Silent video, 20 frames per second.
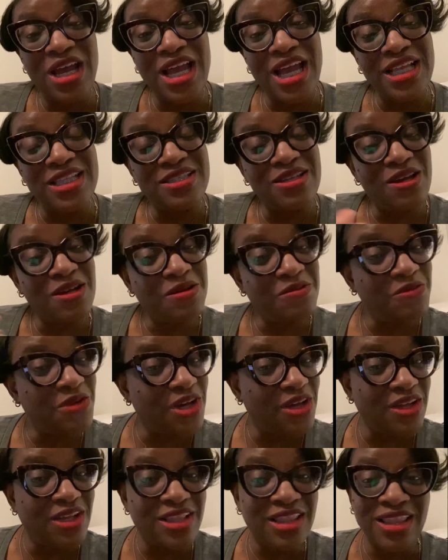I talk
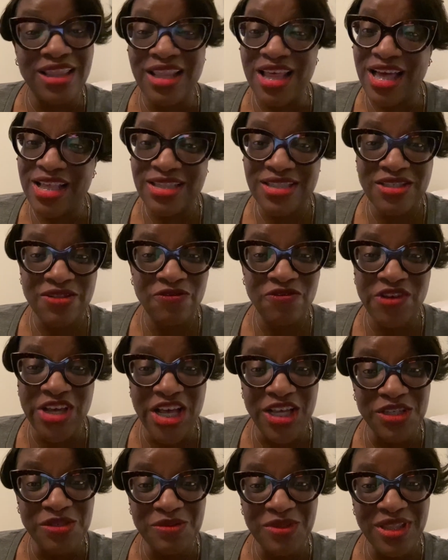about lots of
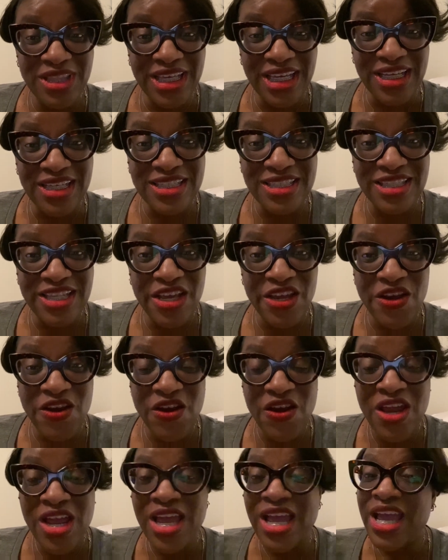valuable things
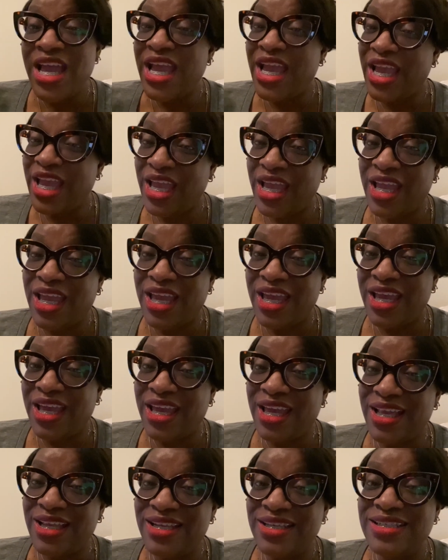there,
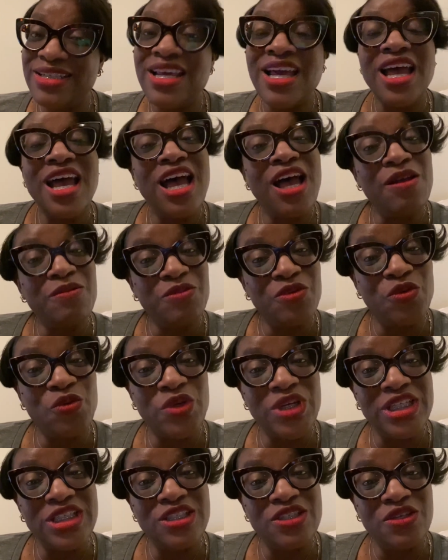and I'm
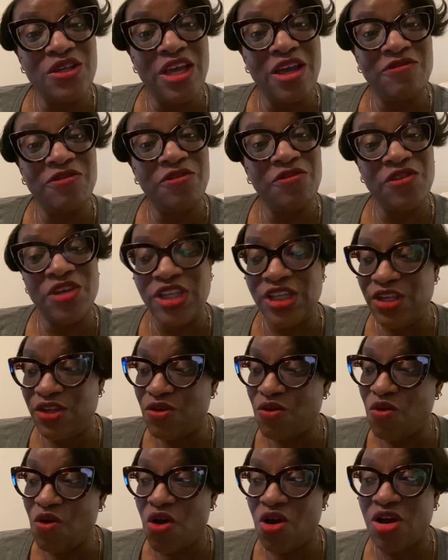going to have a
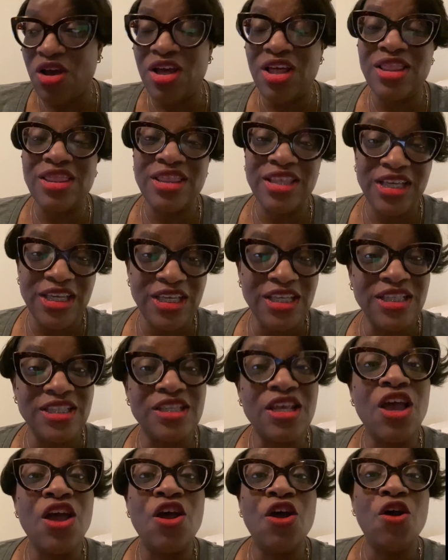video on these
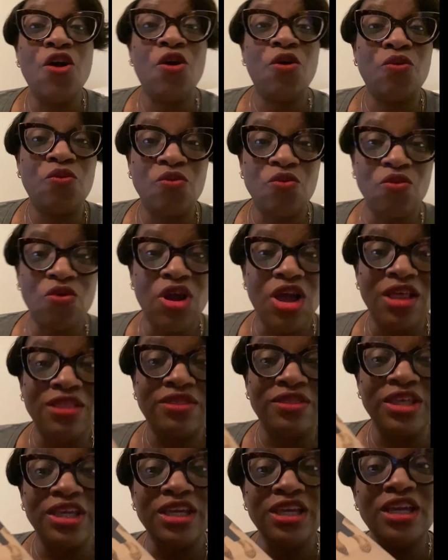
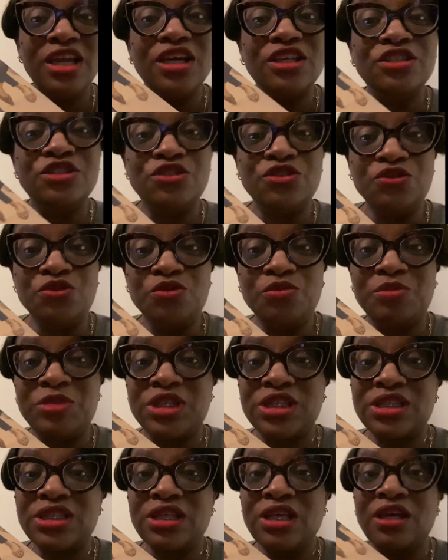Rothy
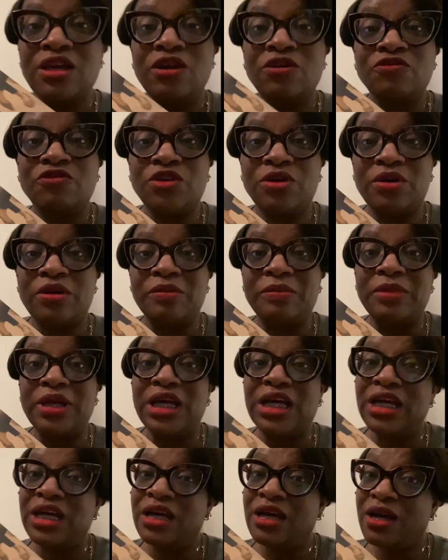dupes from
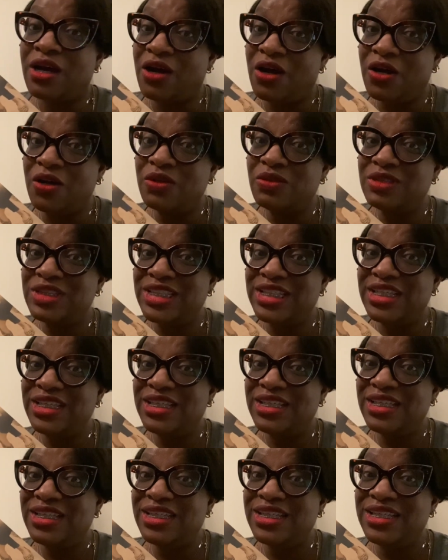
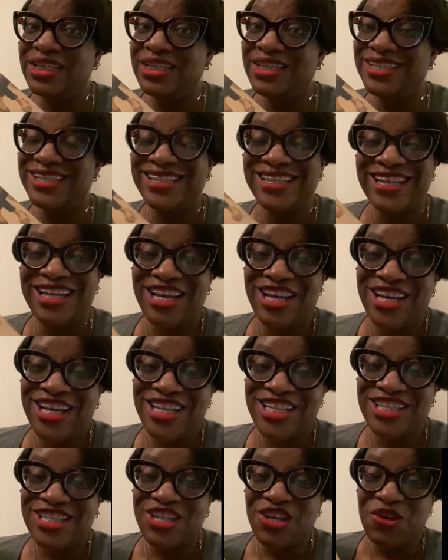Aldi.
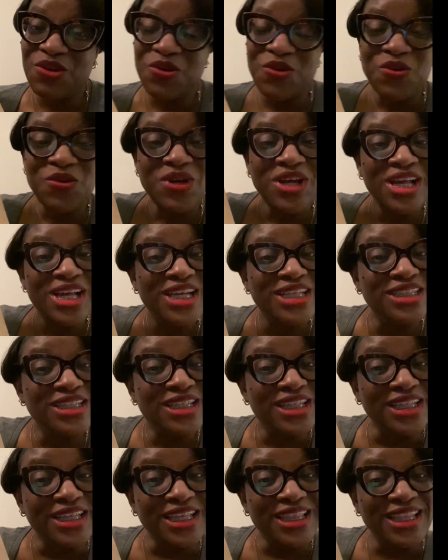So
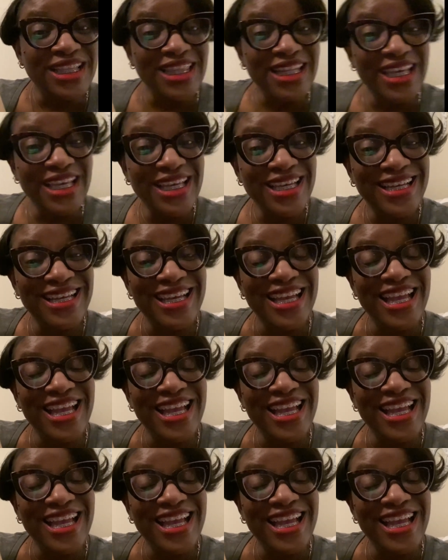click the link